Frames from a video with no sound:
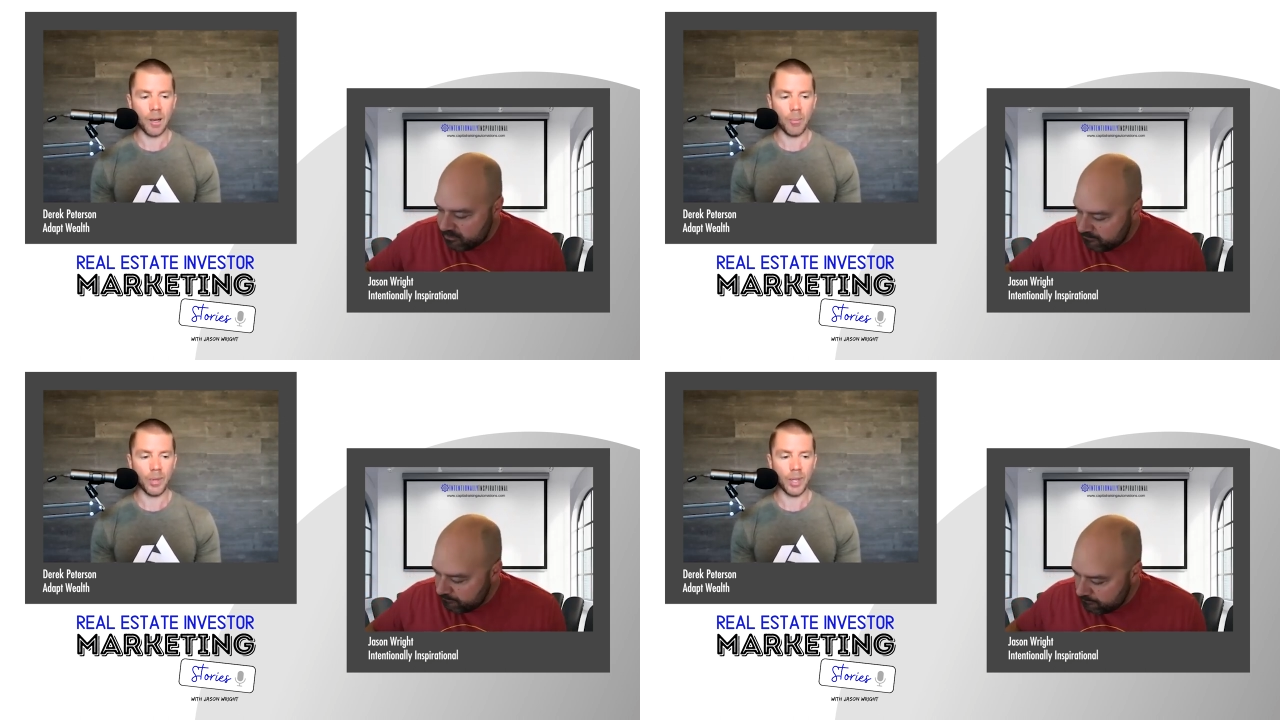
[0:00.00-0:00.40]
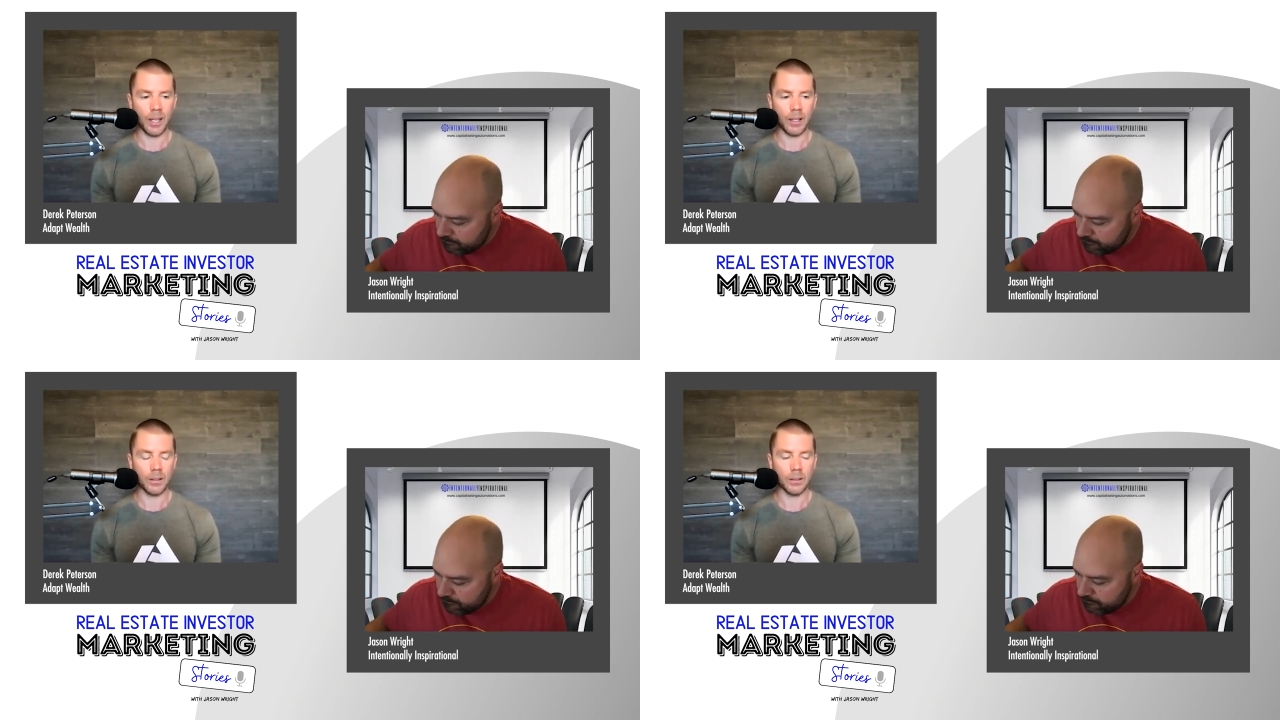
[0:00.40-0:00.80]

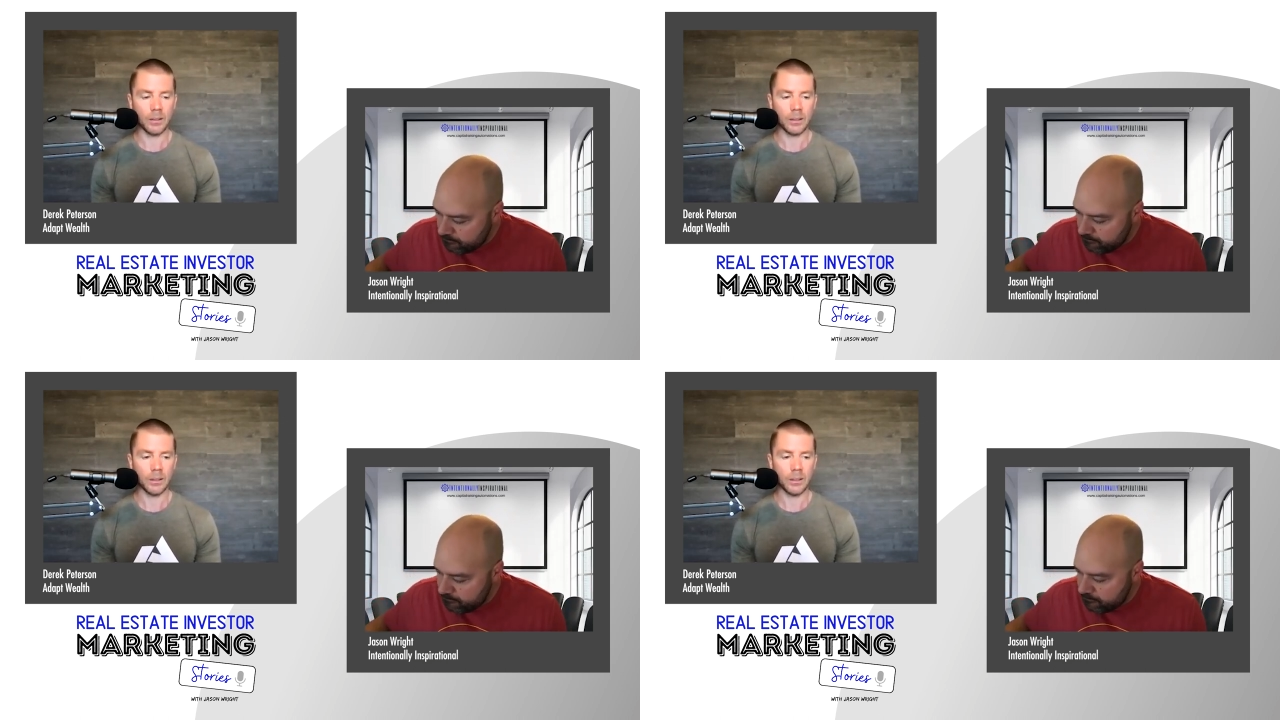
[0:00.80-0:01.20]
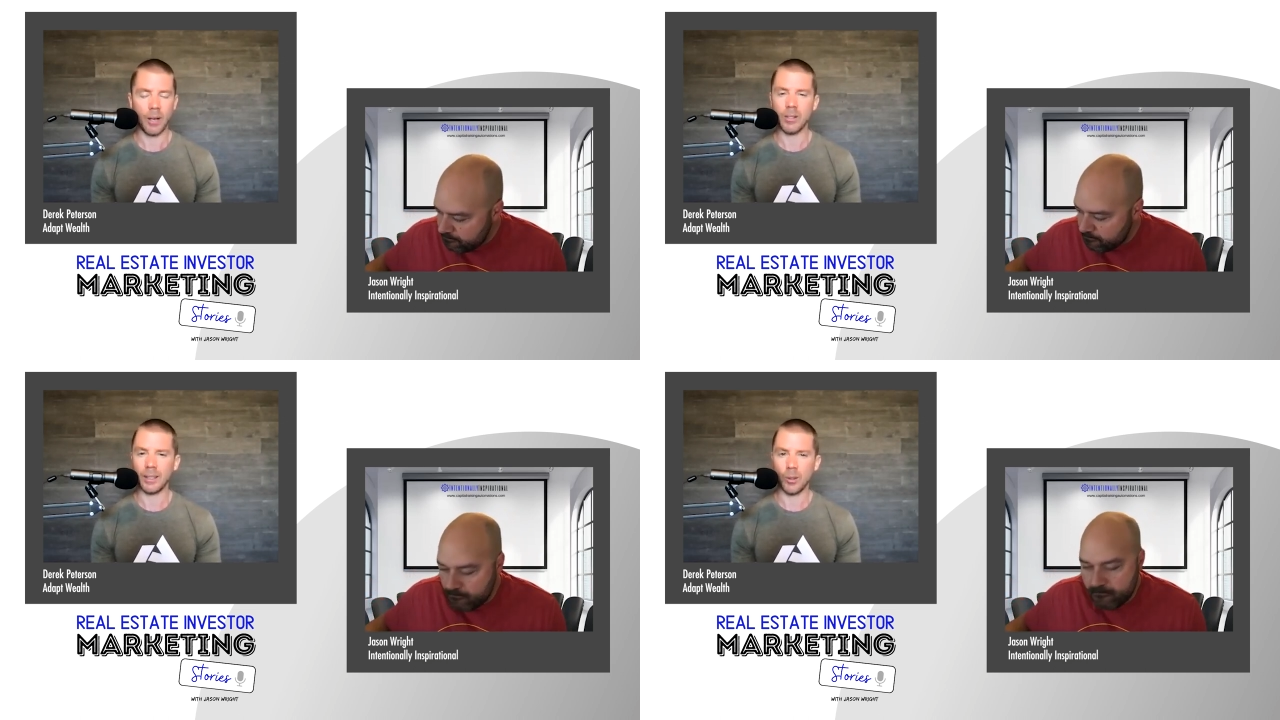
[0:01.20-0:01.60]
Speaker 1: something
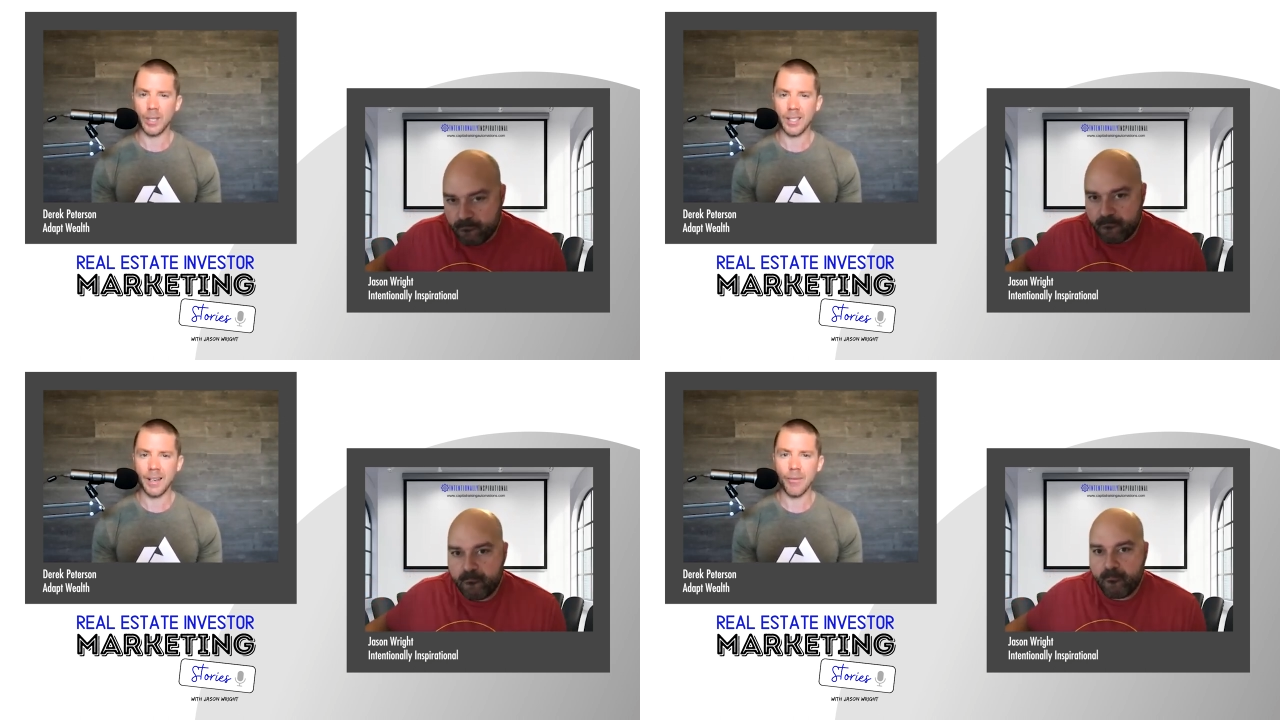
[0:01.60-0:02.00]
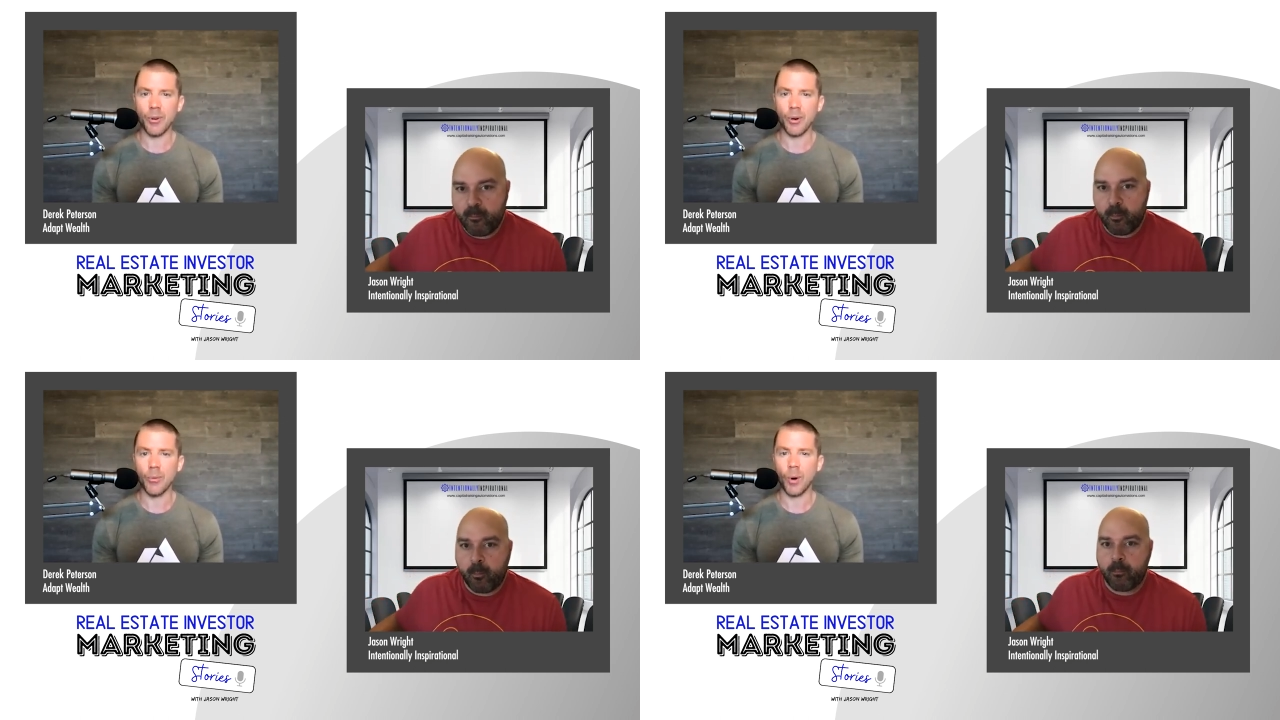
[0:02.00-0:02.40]
that was a little bit
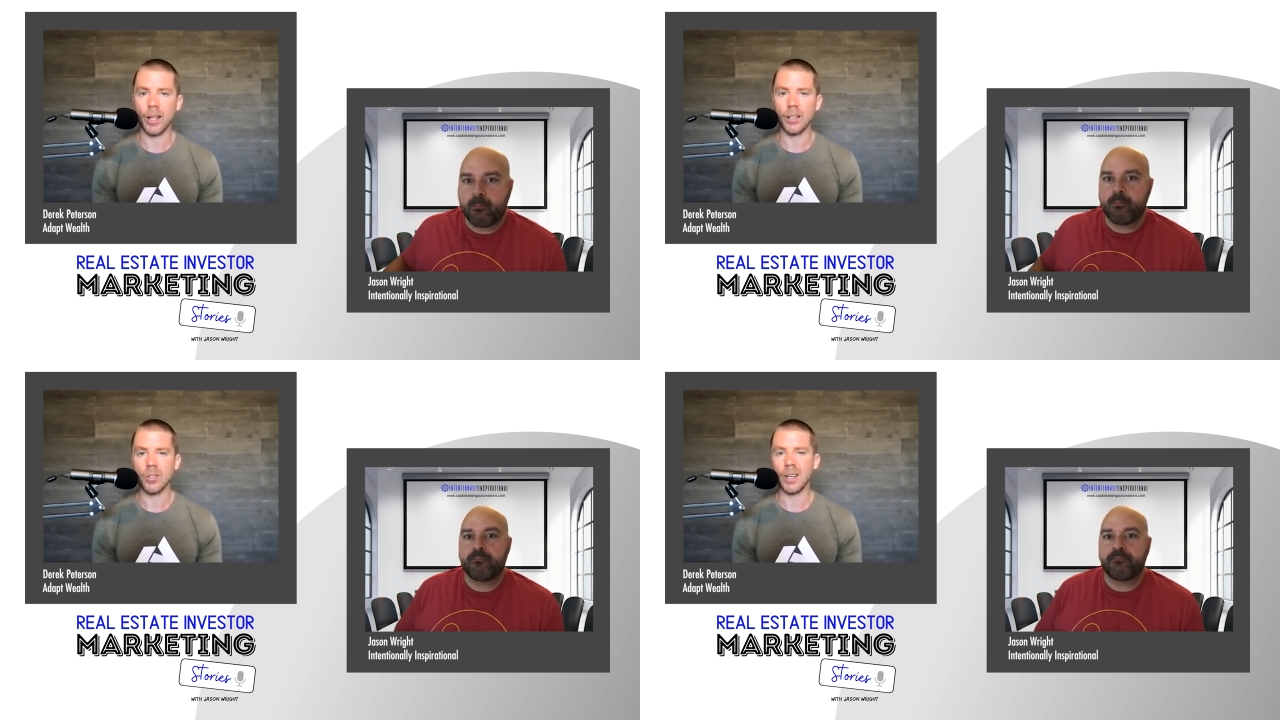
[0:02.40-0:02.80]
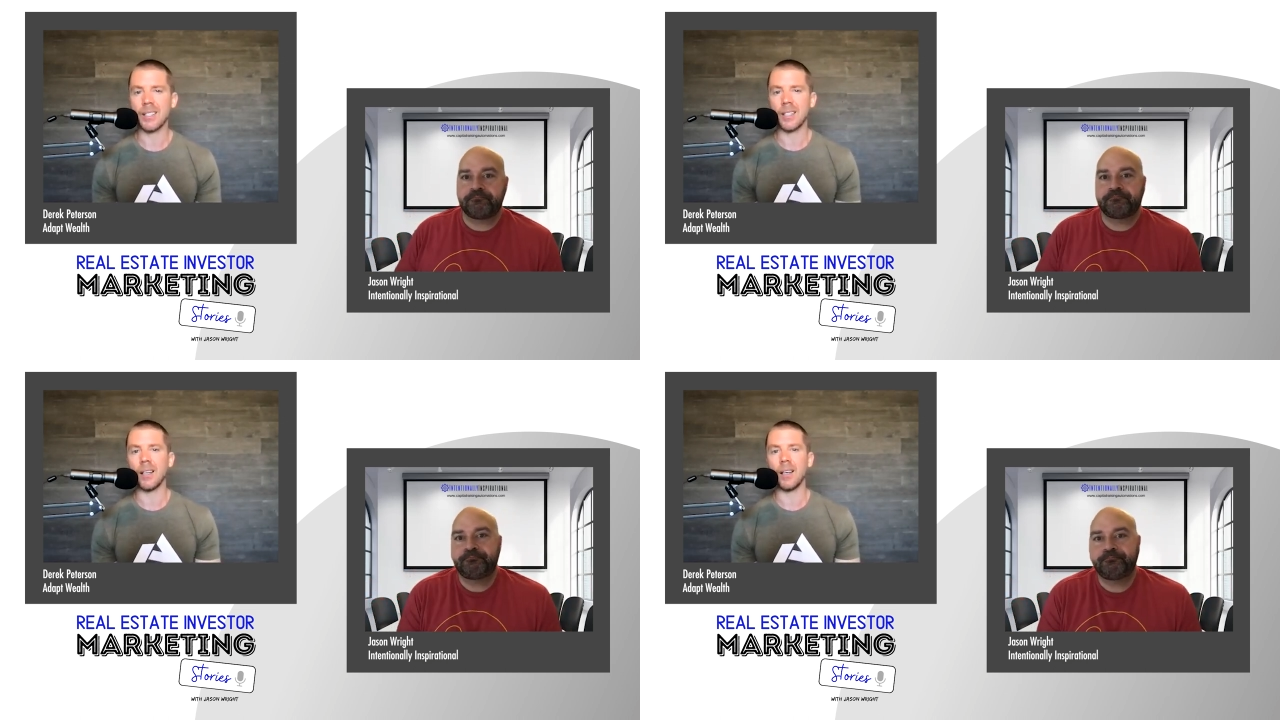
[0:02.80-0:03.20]
different, right? So I sit